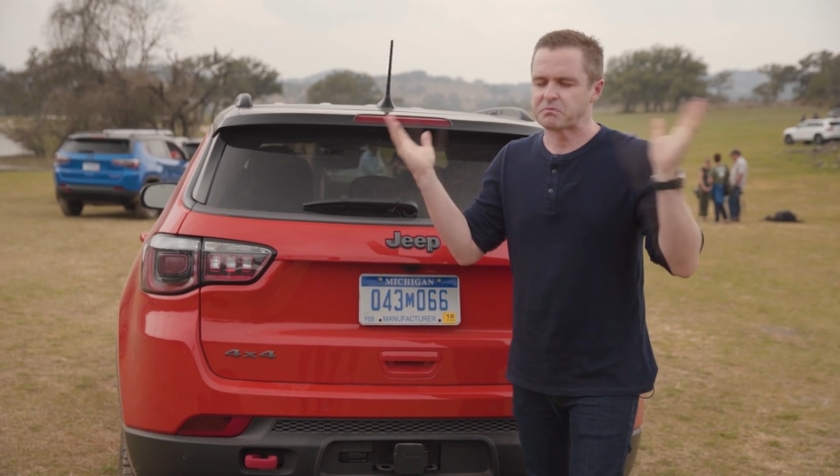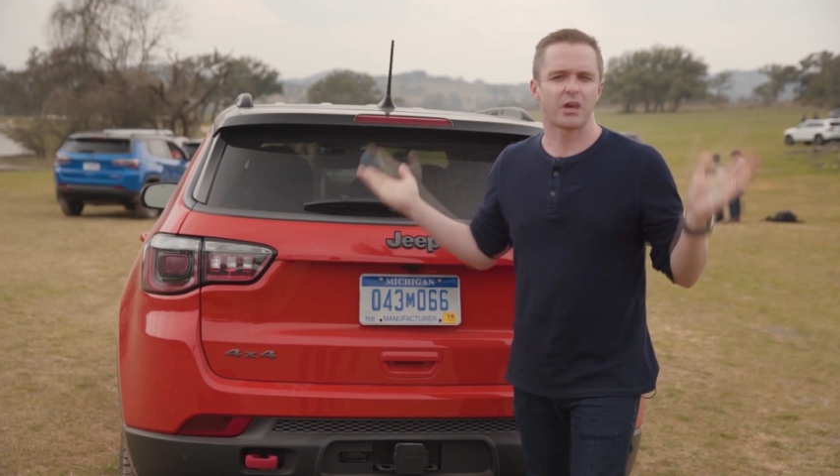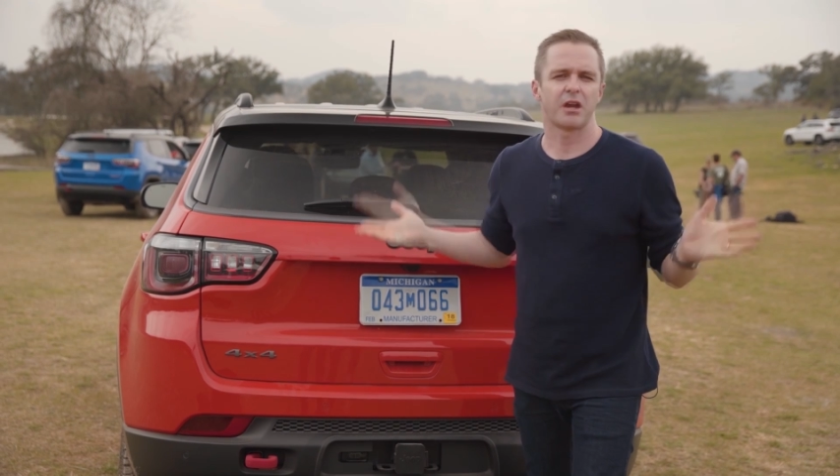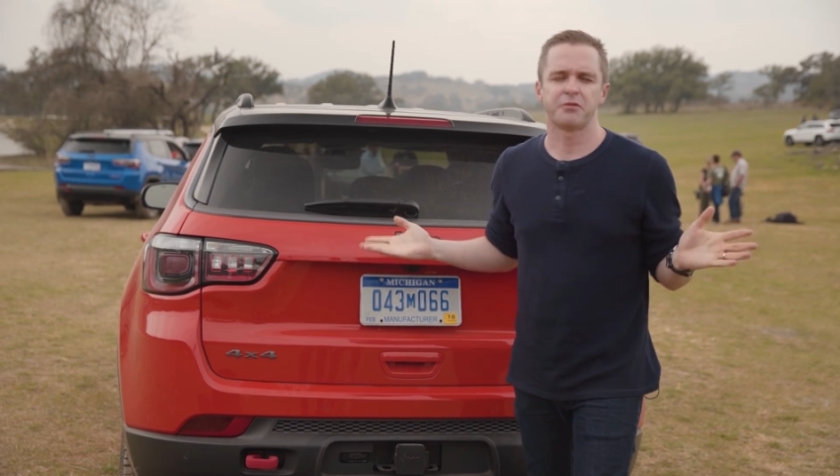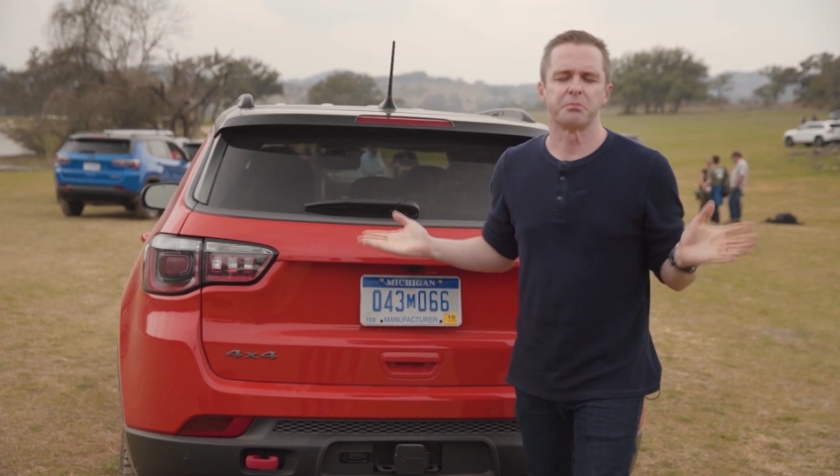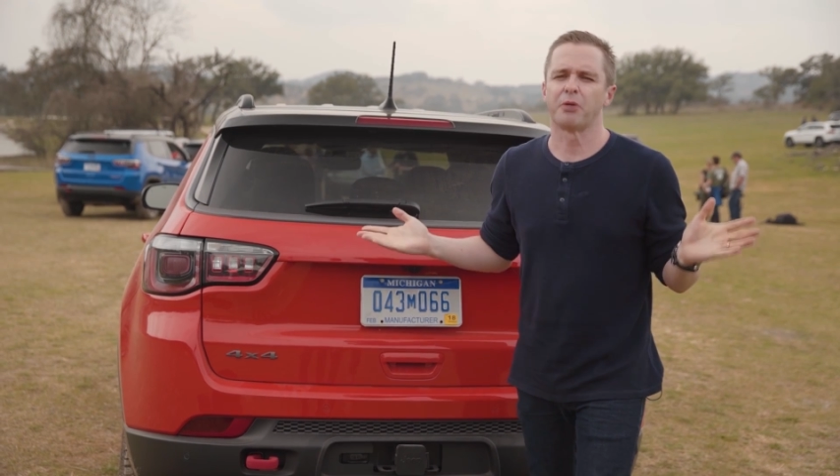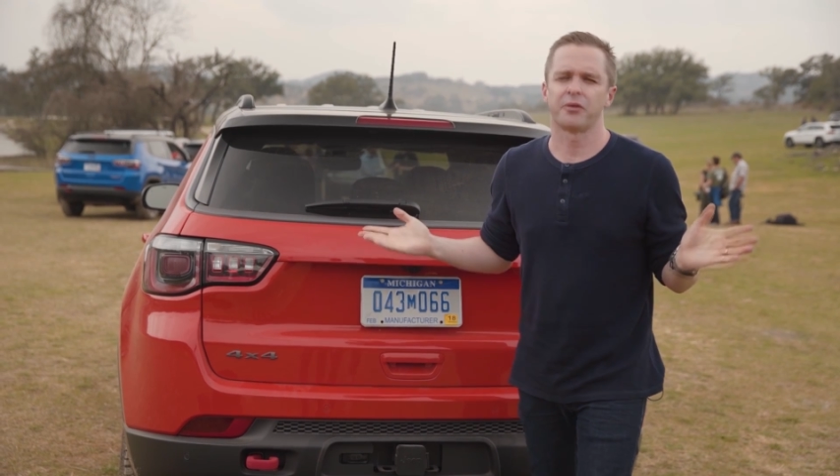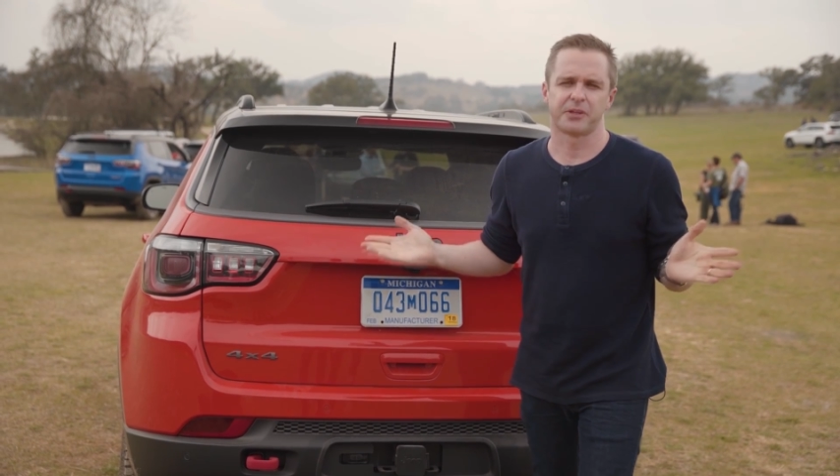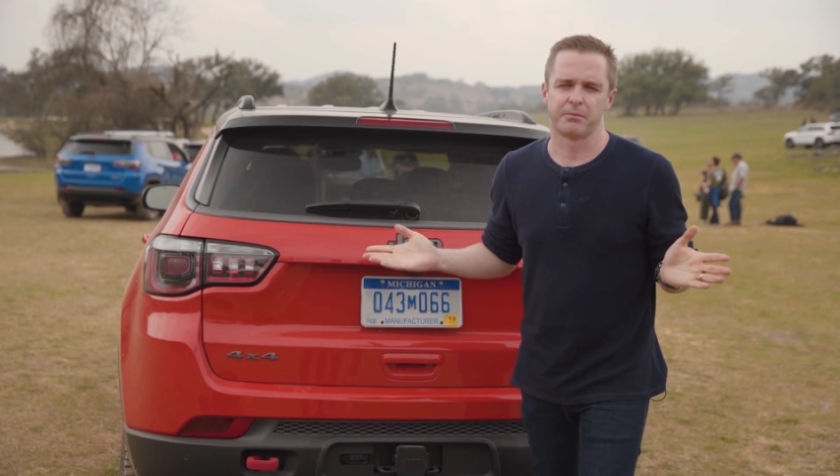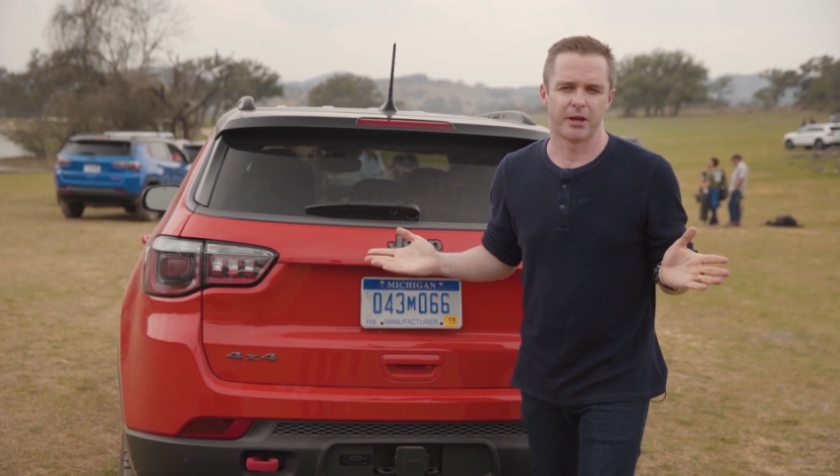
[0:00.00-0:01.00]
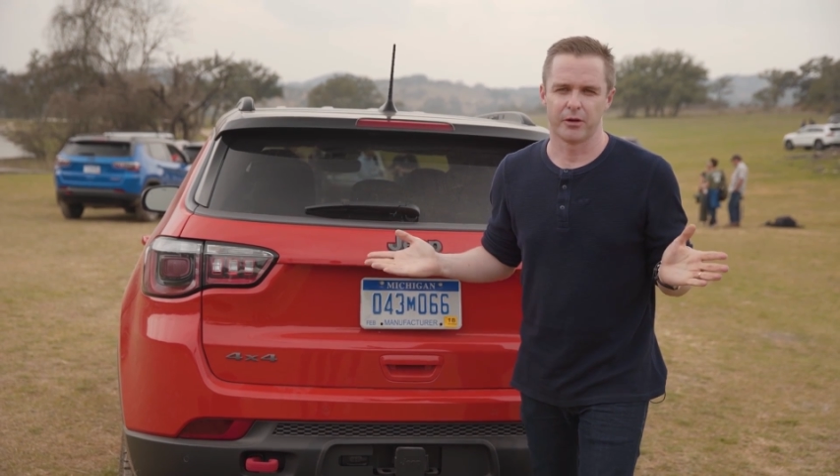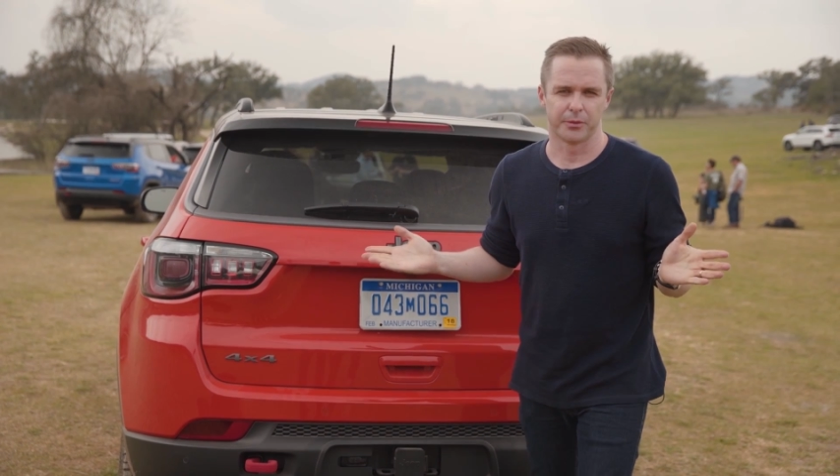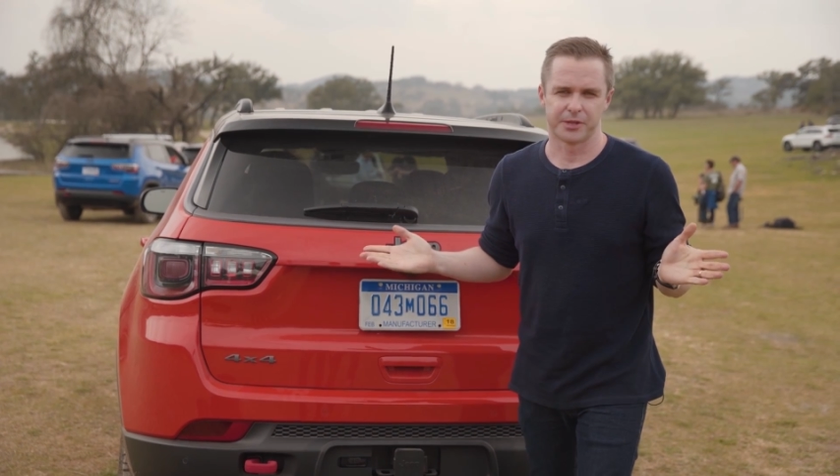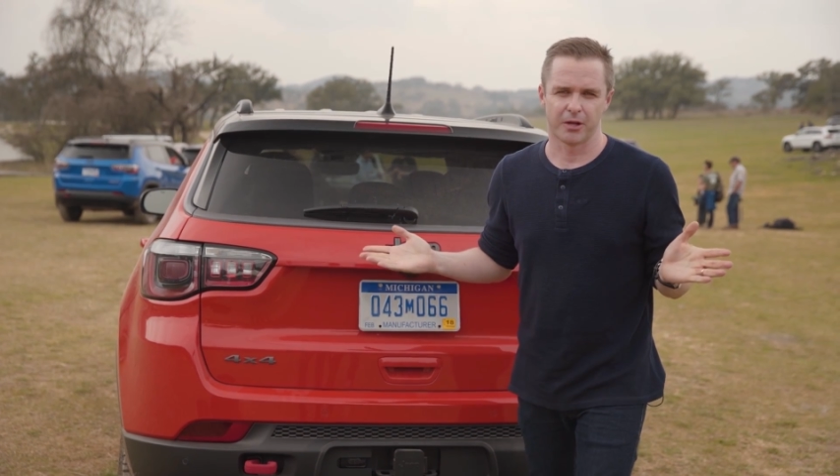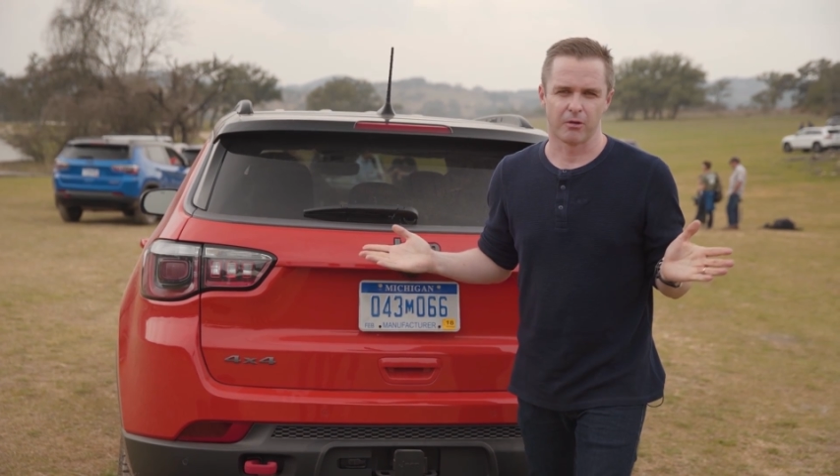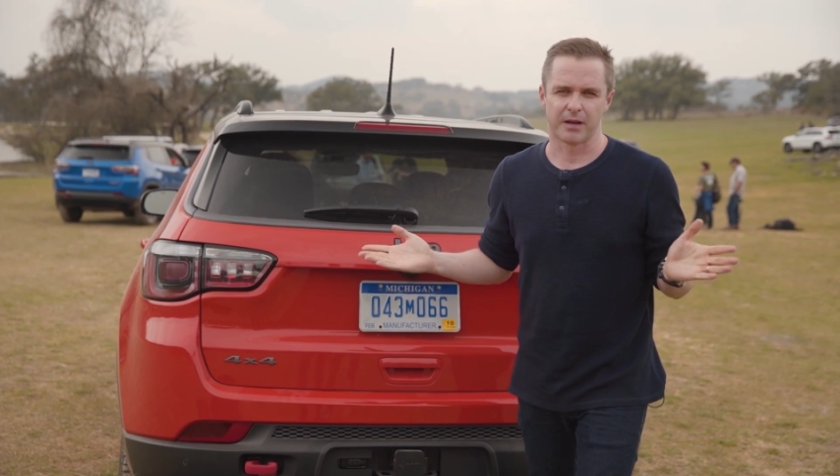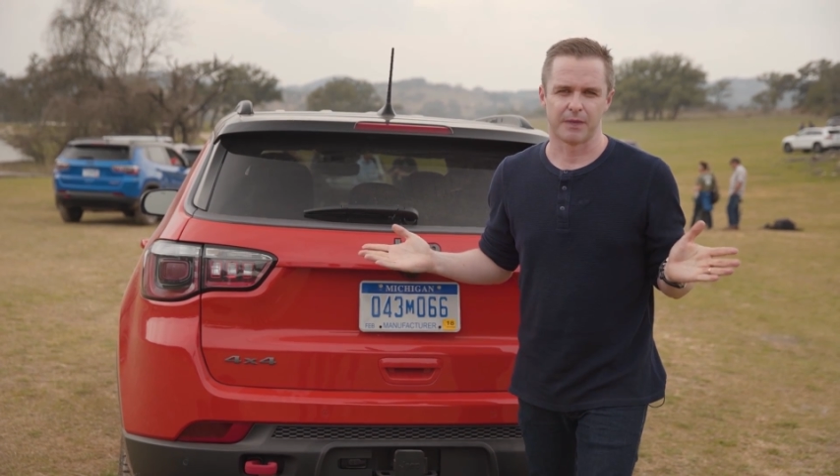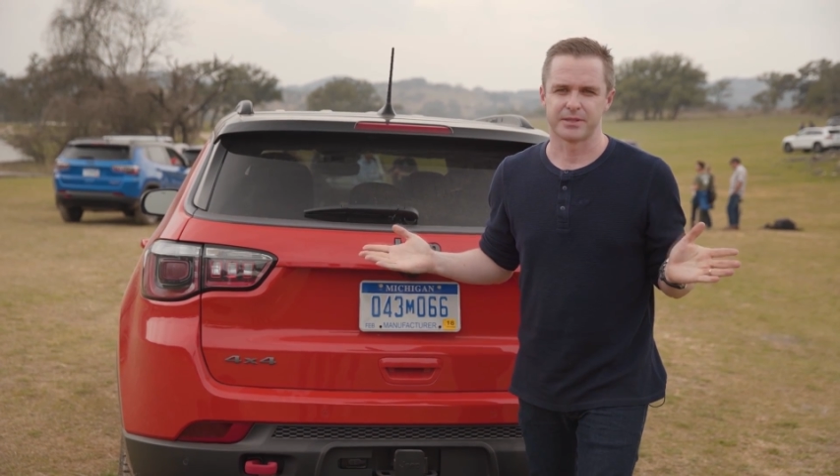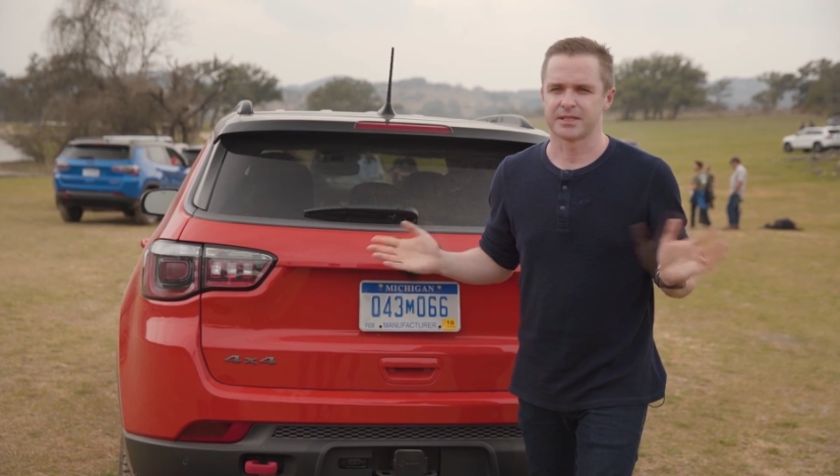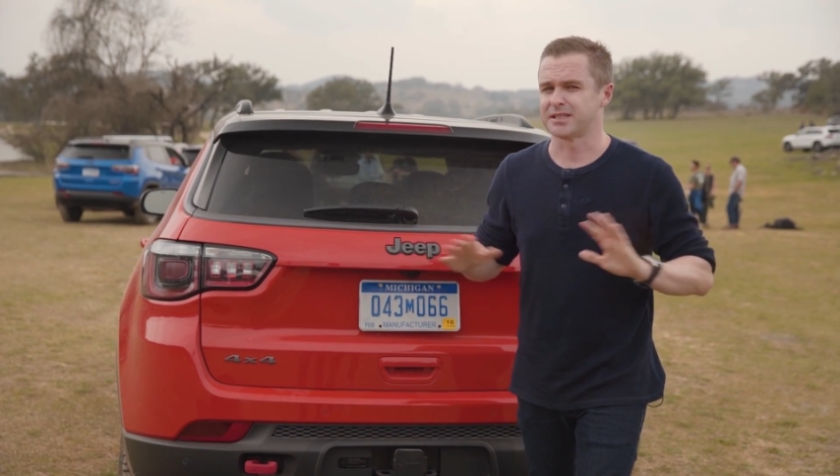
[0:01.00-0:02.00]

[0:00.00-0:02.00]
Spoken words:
Don't even bother comparing it with the old Compass.